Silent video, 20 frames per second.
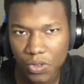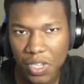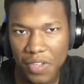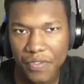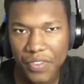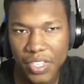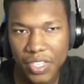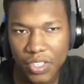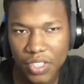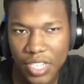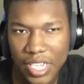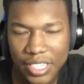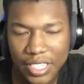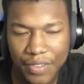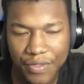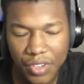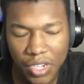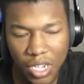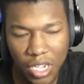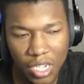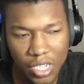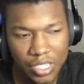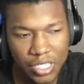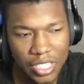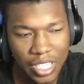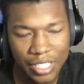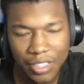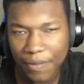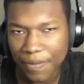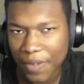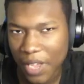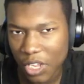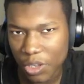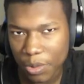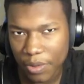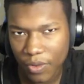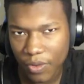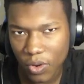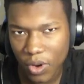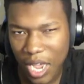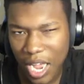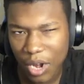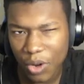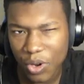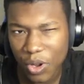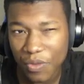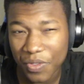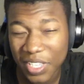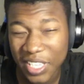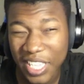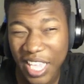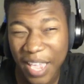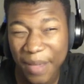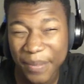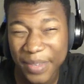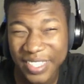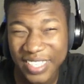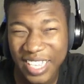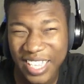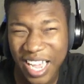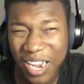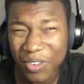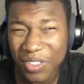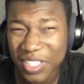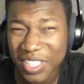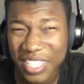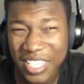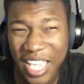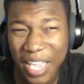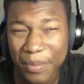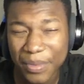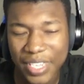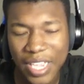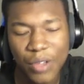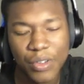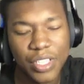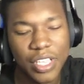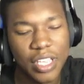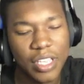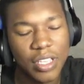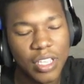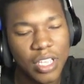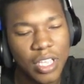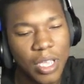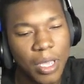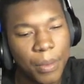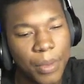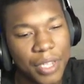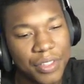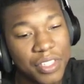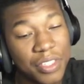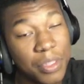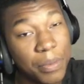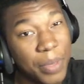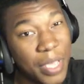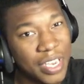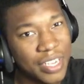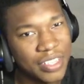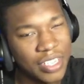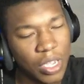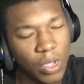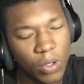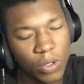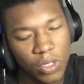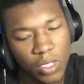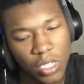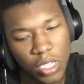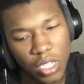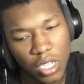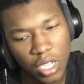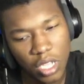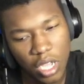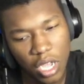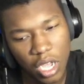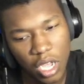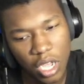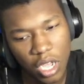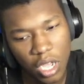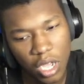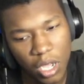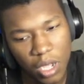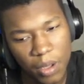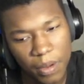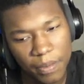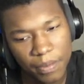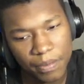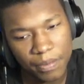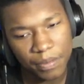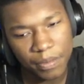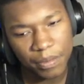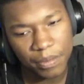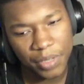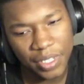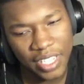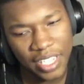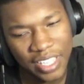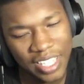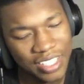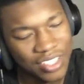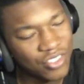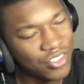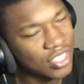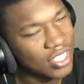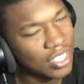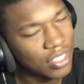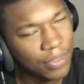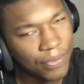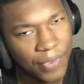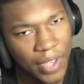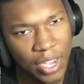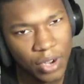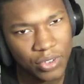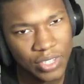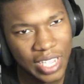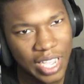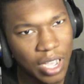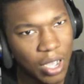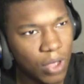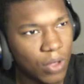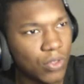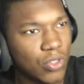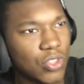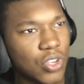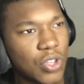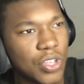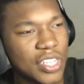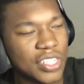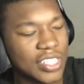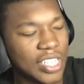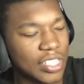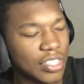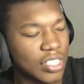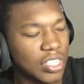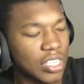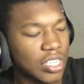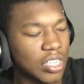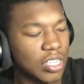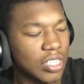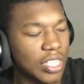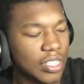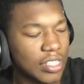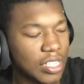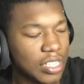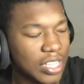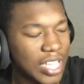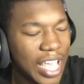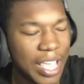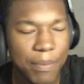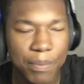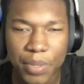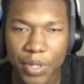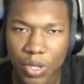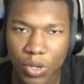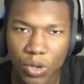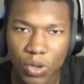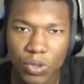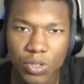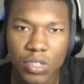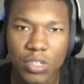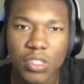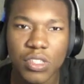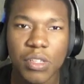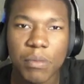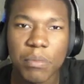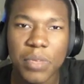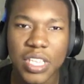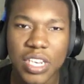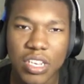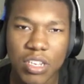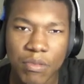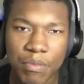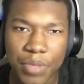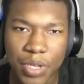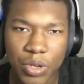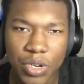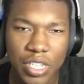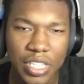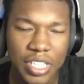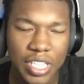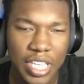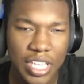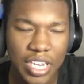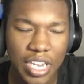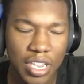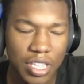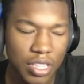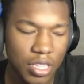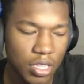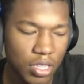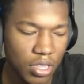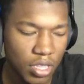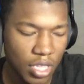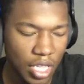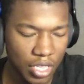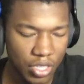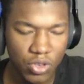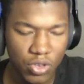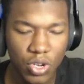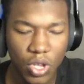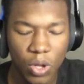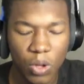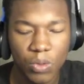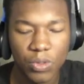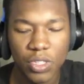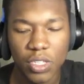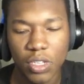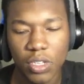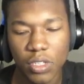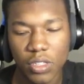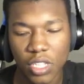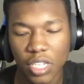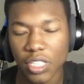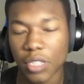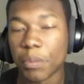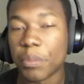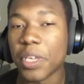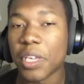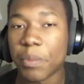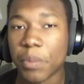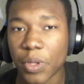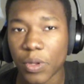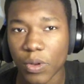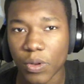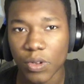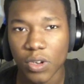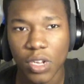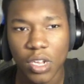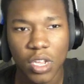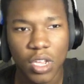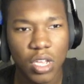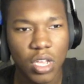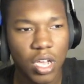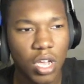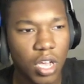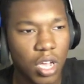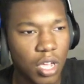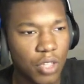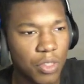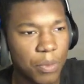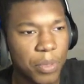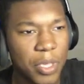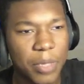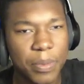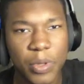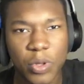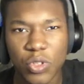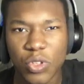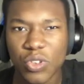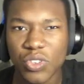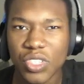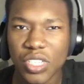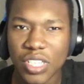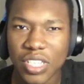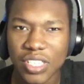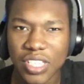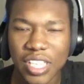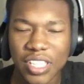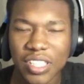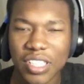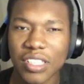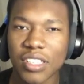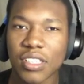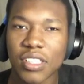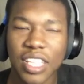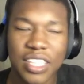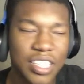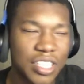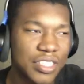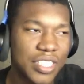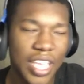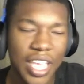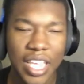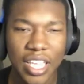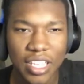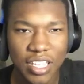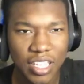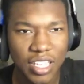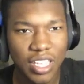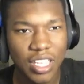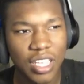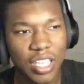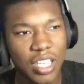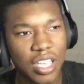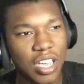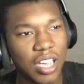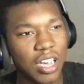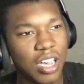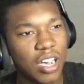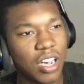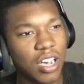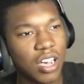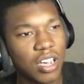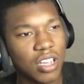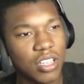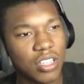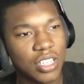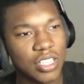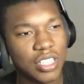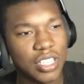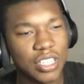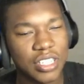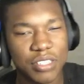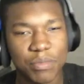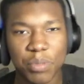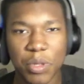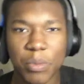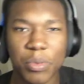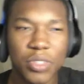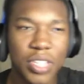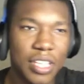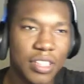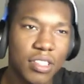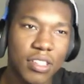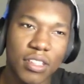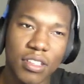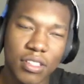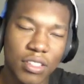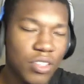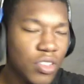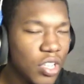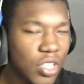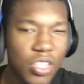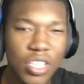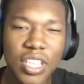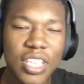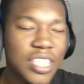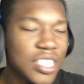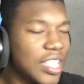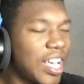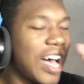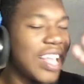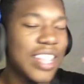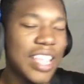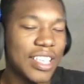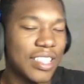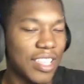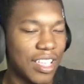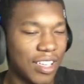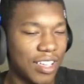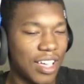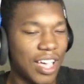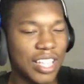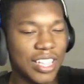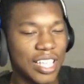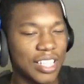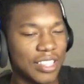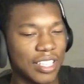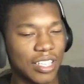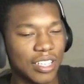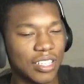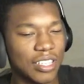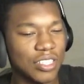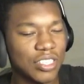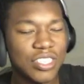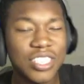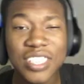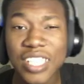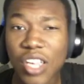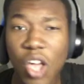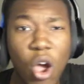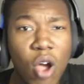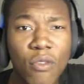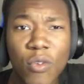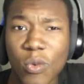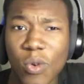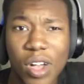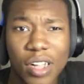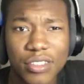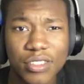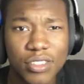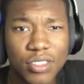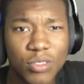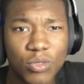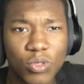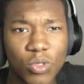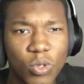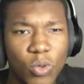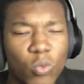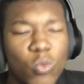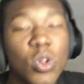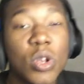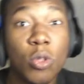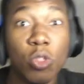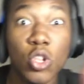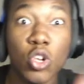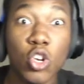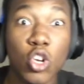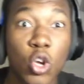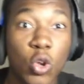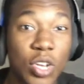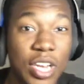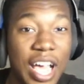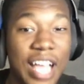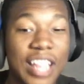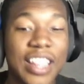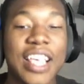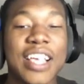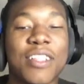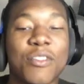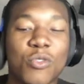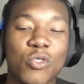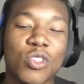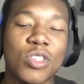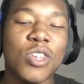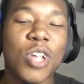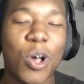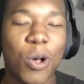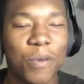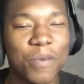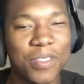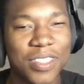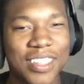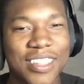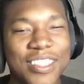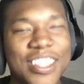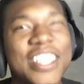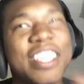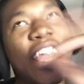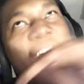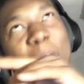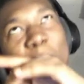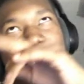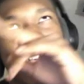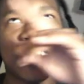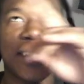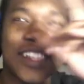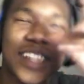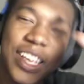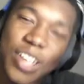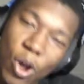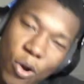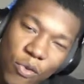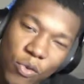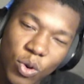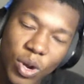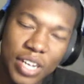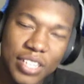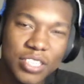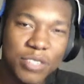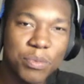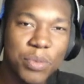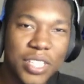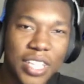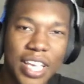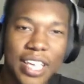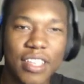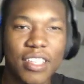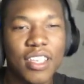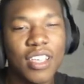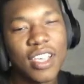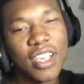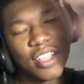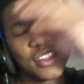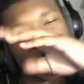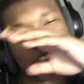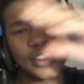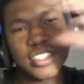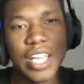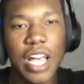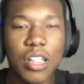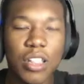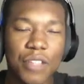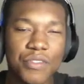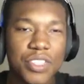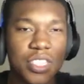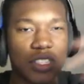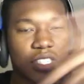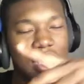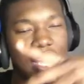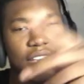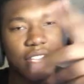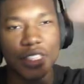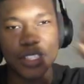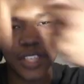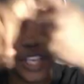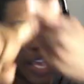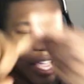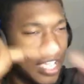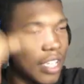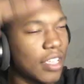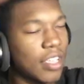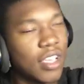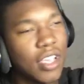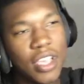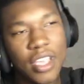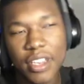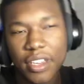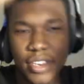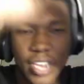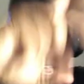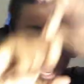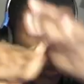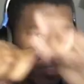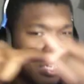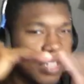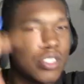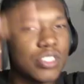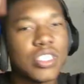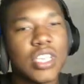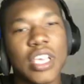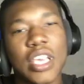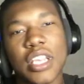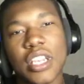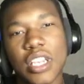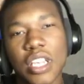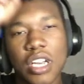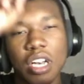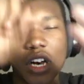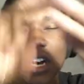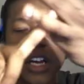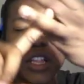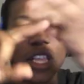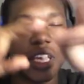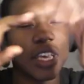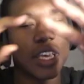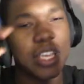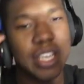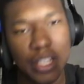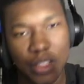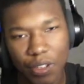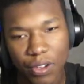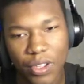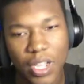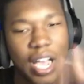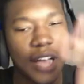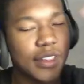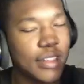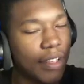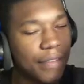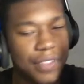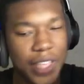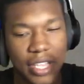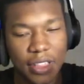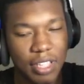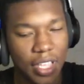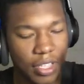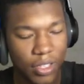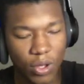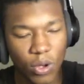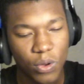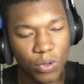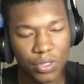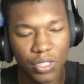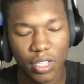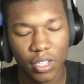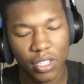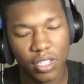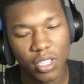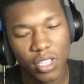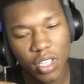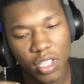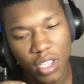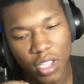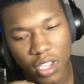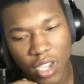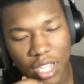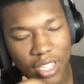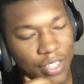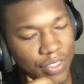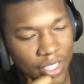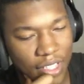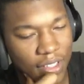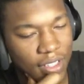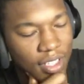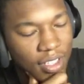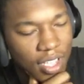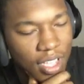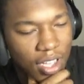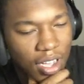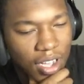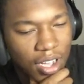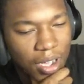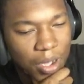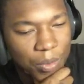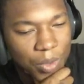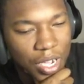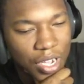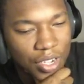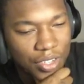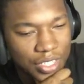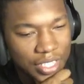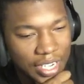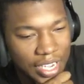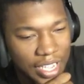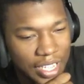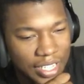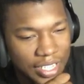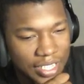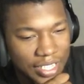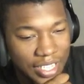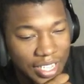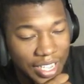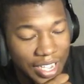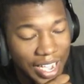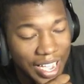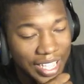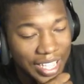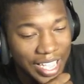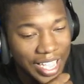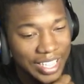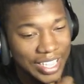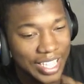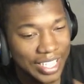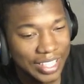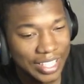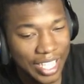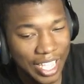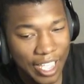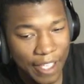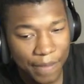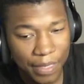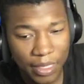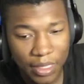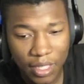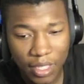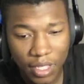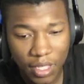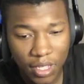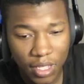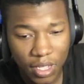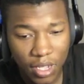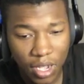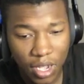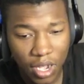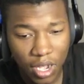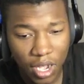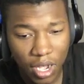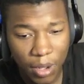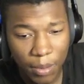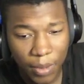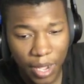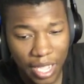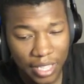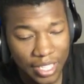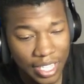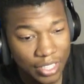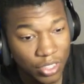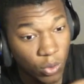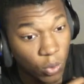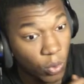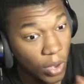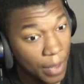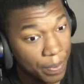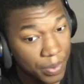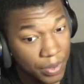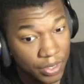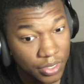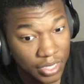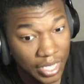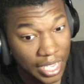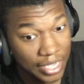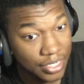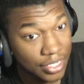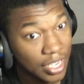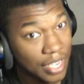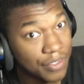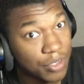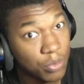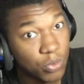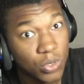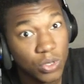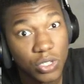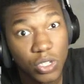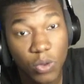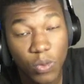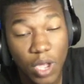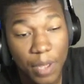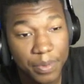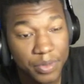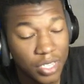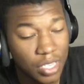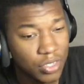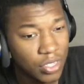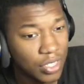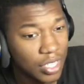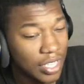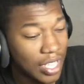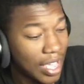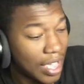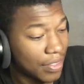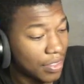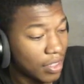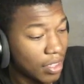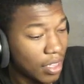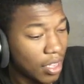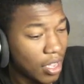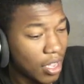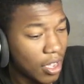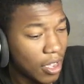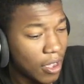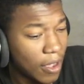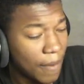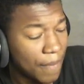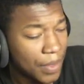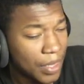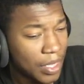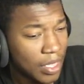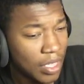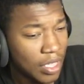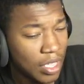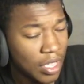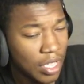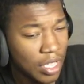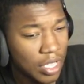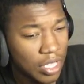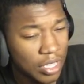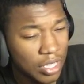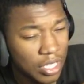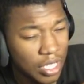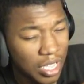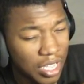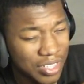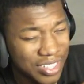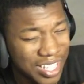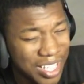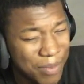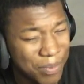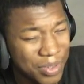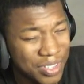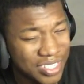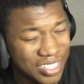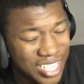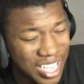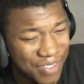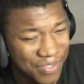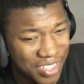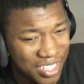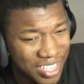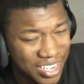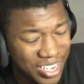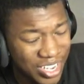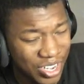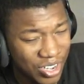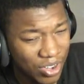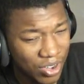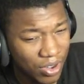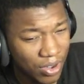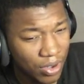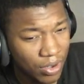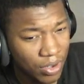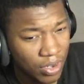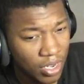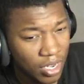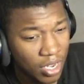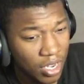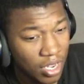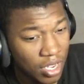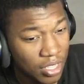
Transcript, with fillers: You guys ever see like the finals before? I don't know if the game is, I don't think the game is out yet, but I think the beta is out. But yeah, like just like the finals, how you know it's like the light build, the medium build, and like you know the big build. The big build usually is like the tank. Is people like the you know I like that. I like that. Just like Overwatch. What? No. Not like you know the gameplay isn't like Overwatch, but like the style of just like tank damage and like a healer. I love that like whole thing. I love that. Other than that, yeah, I like that. I like the weapons. They actually have some real good weapons. Also, they had the MP7 in here.